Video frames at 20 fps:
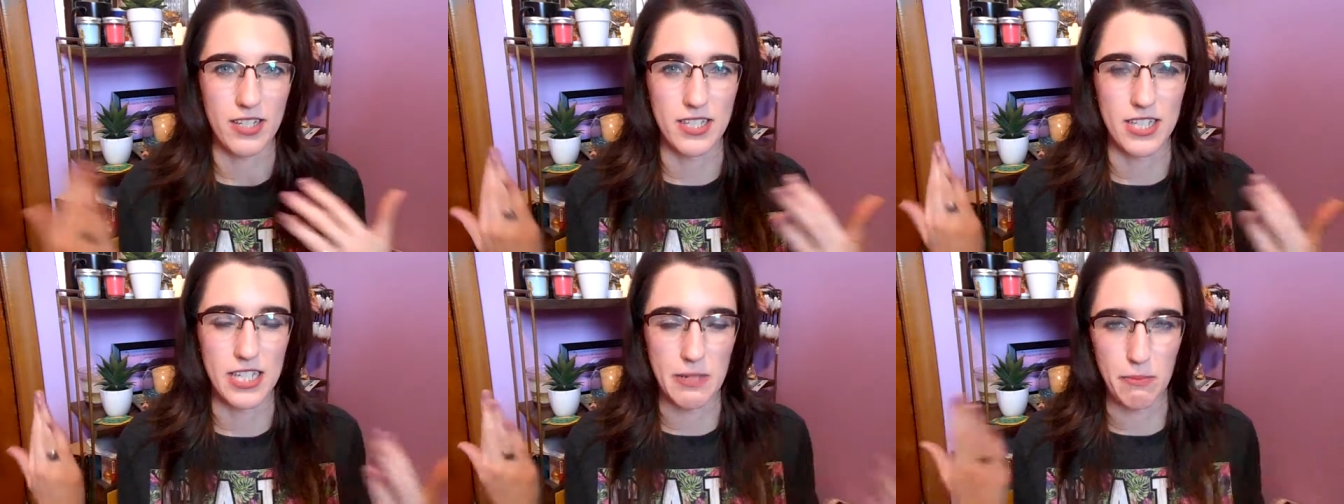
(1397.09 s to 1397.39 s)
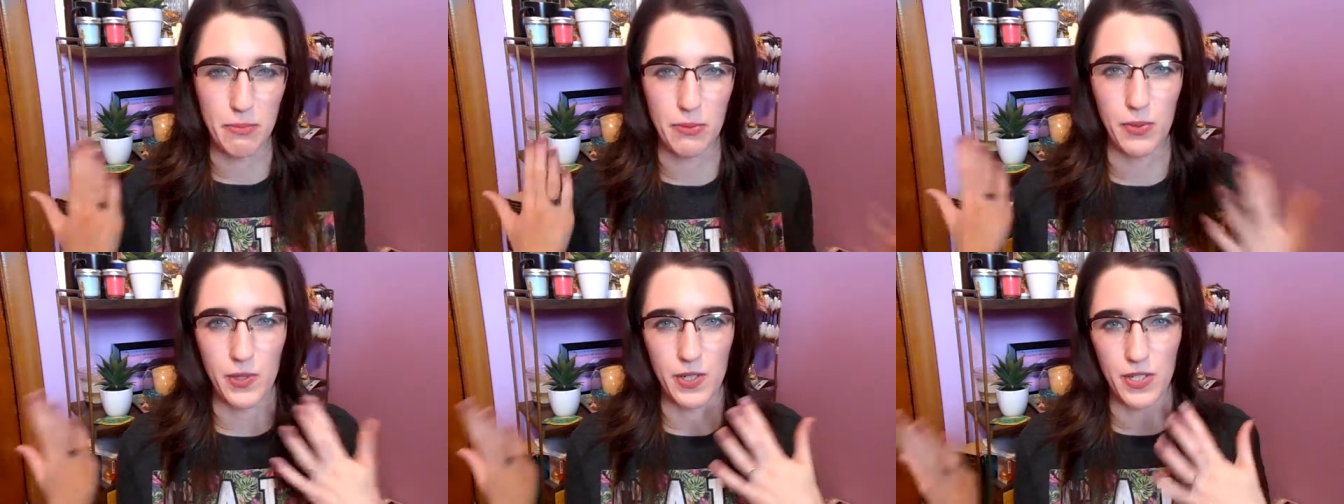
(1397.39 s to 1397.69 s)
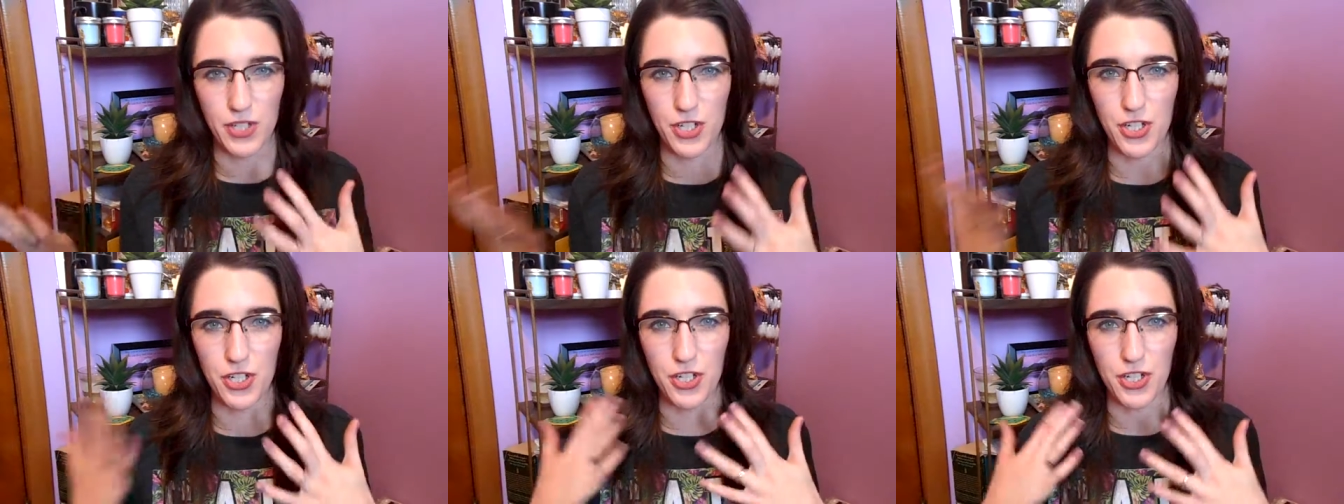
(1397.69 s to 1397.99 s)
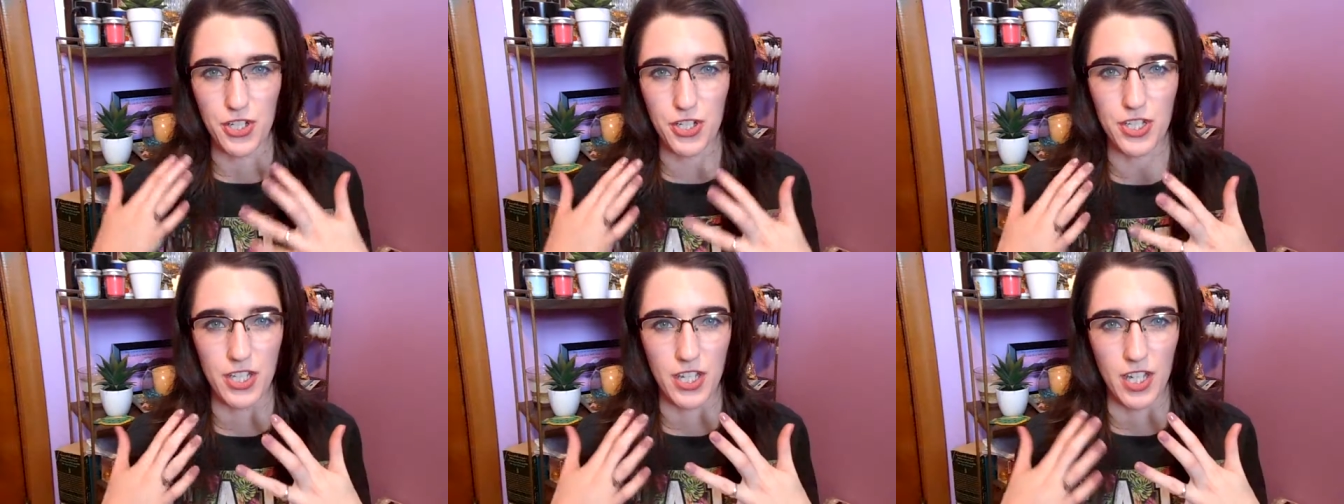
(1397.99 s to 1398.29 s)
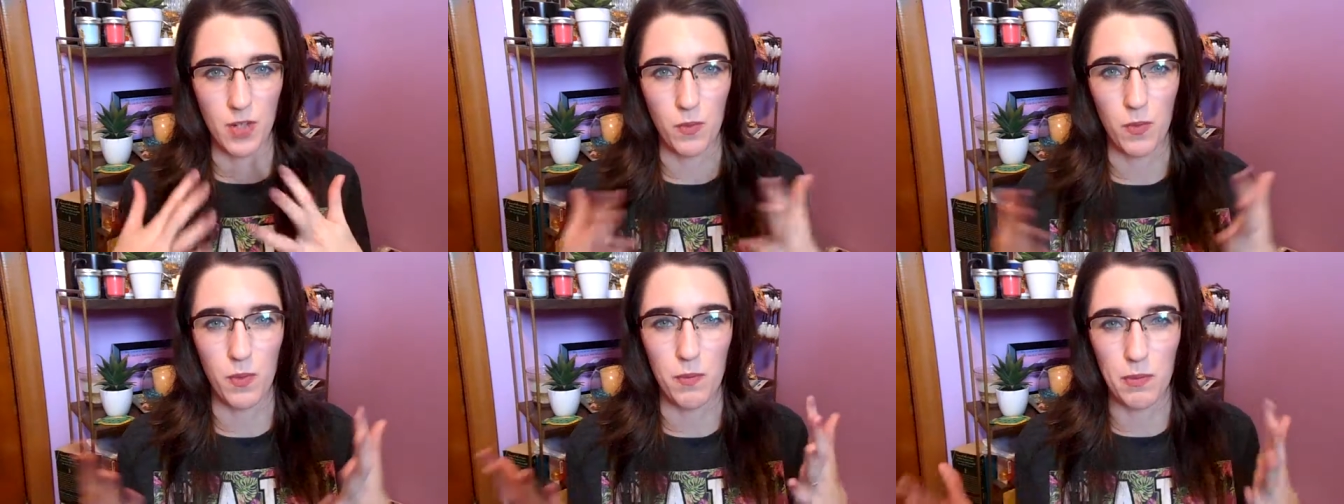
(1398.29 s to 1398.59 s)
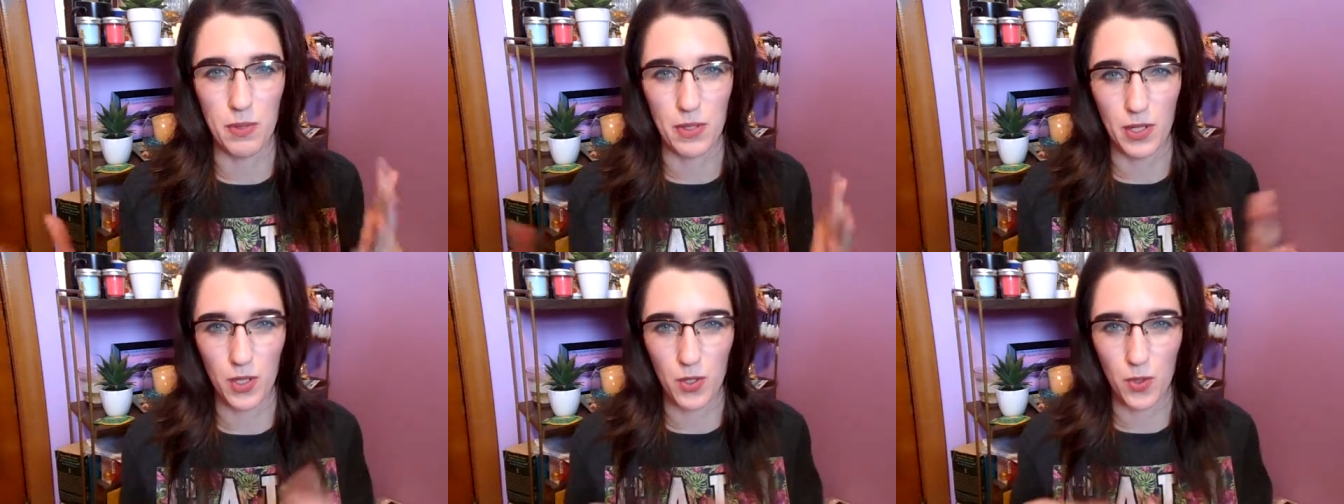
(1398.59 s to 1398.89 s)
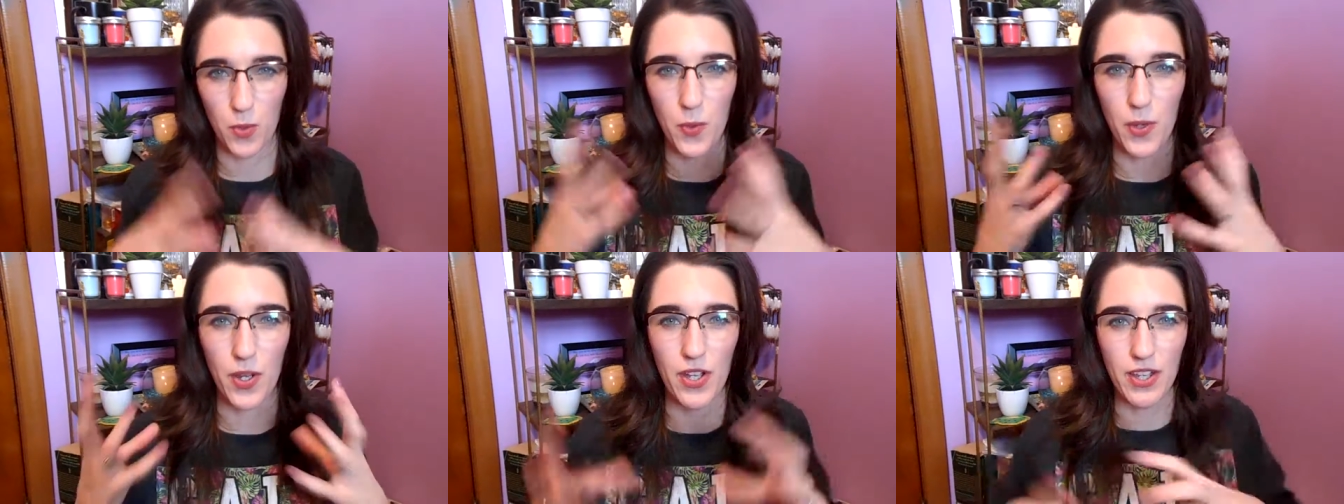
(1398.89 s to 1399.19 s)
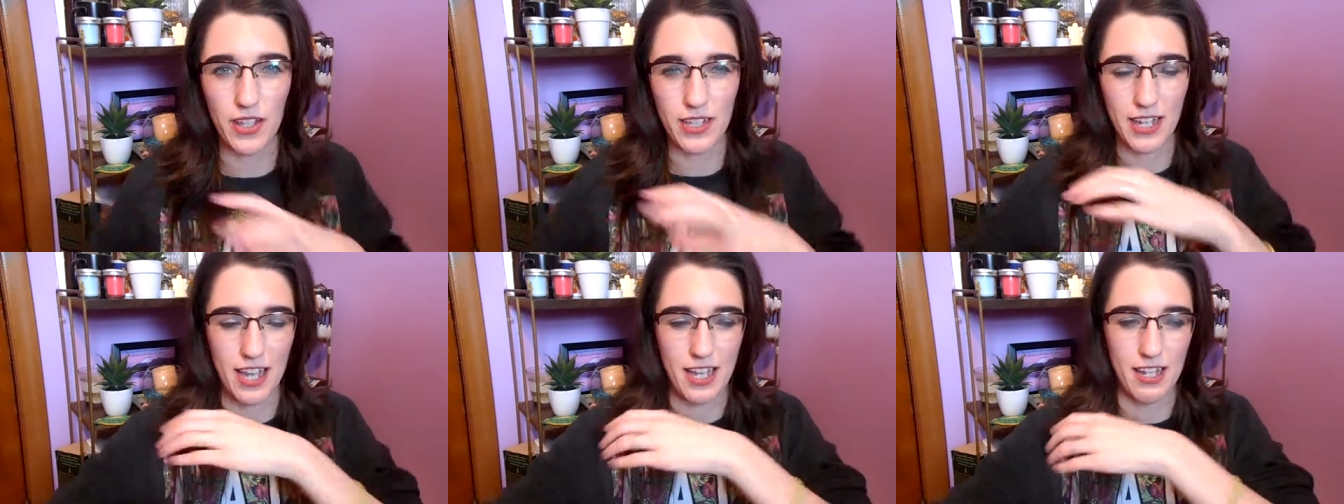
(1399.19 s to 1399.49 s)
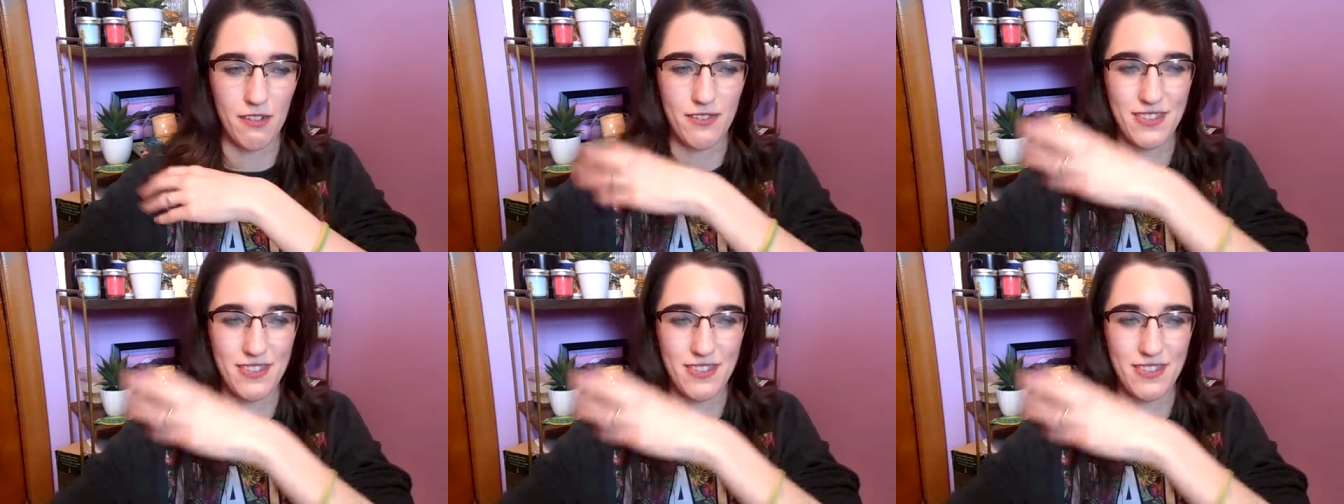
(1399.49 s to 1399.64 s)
deeper into your skin with putting an oil. It kind of